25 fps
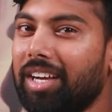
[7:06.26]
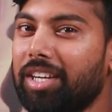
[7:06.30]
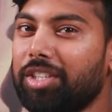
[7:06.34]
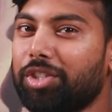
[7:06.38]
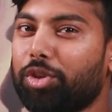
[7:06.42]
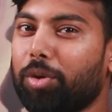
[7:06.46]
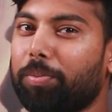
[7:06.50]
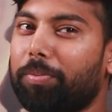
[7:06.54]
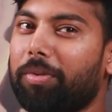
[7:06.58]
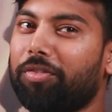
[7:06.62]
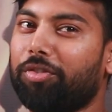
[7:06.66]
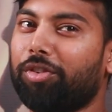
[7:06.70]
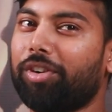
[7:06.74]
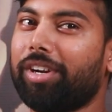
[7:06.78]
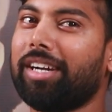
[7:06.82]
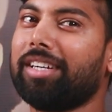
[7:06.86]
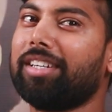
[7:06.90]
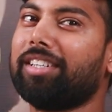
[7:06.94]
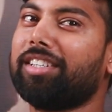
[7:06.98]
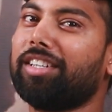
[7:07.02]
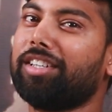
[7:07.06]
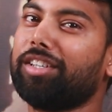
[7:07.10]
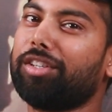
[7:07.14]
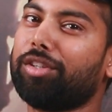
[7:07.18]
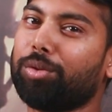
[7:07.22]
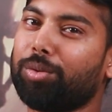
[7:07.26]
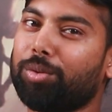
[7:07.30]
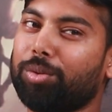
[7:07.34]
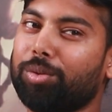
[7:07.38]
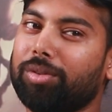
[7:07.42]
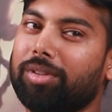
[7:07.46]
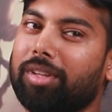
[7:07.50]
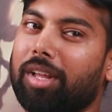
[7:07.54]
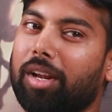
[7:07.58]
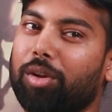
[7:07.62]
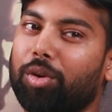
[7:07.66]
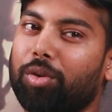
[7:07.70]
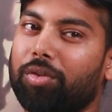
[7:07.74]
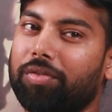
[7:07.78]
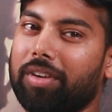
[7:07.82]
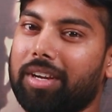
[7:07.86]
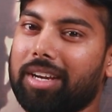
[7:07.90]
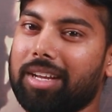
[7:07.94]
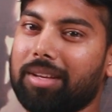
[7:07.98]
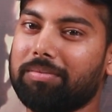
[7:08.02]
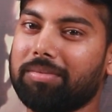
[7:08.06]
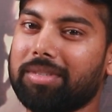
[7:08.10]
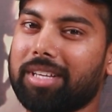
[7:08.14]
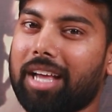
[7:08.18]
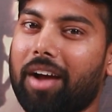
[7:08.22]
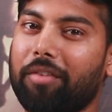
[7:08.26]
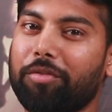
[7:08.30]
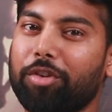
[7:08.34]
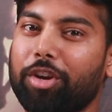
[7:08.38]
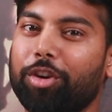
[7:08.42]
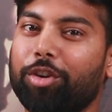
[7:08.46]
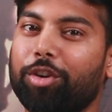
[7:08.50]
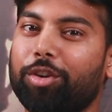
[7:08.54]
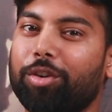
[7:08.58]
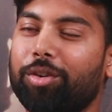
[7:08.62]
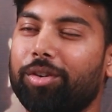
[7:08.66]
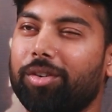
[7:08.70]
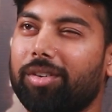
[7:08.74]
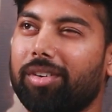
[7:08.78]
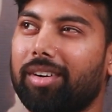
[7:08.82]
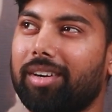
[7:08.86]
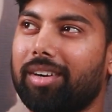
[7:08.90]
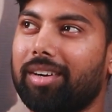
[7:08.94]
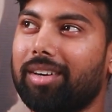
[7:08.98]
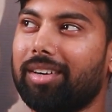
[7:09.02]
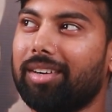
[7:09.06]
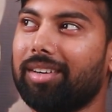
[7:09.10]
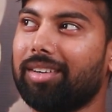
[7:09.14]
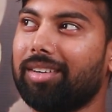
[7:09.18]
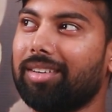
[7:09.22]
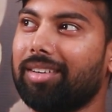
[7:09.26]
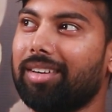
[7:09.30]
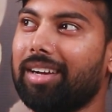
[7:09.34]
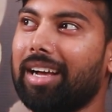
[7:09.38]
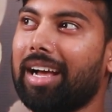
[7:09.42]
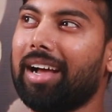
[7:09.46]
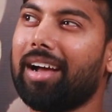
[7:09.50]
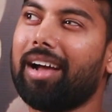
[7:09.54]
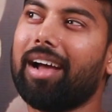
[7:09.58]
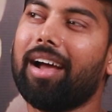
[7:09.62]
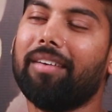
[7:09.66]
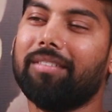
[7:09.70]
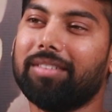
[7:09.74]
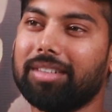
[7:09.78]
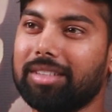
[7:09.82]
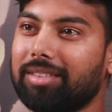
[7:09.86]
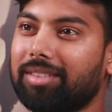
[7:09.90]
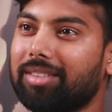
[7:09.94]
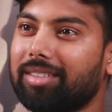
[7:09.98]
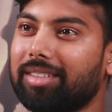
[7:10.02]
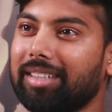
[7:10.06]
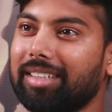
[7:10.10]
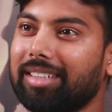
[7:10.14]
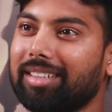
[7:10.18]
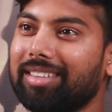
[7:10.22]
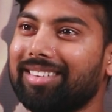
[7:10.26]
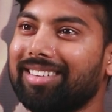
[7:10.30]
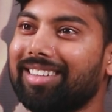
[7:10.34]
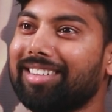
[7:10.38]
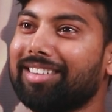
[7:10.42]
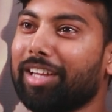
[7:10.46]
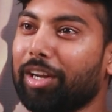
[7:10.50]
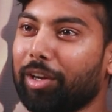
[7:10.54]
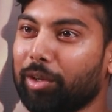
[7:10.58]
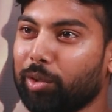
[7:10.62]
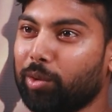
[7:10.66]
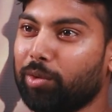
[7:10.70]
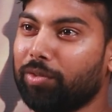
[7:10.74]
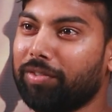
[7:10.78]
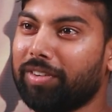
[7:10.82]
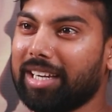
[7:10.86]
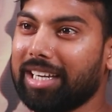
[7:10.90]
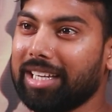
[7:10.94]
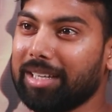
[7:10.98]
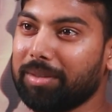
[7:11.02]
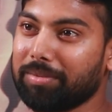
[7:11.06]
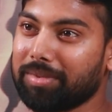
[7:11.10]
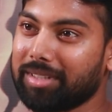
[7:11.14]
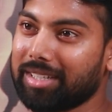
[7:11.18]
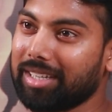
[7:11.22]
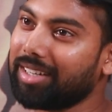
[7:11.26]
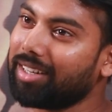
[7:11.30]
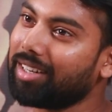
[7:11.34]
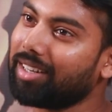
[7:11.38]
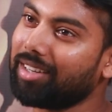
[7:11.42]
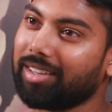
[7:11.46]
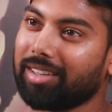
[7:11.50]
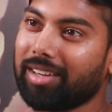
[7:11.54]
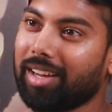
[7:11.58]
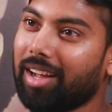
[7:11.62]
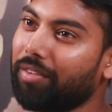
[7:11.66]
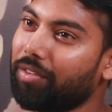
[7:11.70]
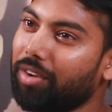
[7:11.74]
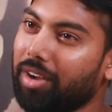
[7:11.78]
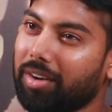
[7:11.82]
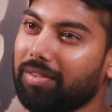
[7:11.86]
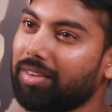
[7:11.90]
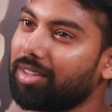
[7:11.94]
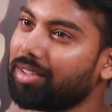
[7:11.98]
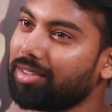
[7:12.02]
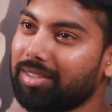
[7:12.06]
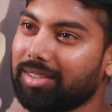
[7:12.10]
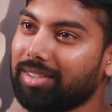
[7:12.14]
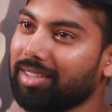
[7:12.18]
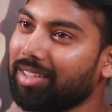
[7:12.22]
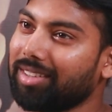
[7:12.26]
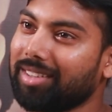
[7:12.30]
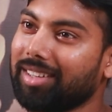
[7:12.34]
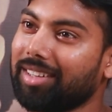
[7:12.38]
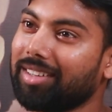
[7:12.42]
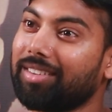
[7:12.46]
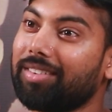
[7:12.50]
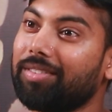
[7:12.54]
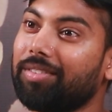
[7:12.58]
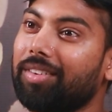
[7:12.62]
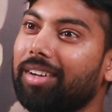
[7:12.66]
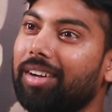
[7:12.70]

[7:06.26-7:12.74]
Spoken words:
So before entering into Telugu films, have you ever seen the Telugu films, and have you ever seen the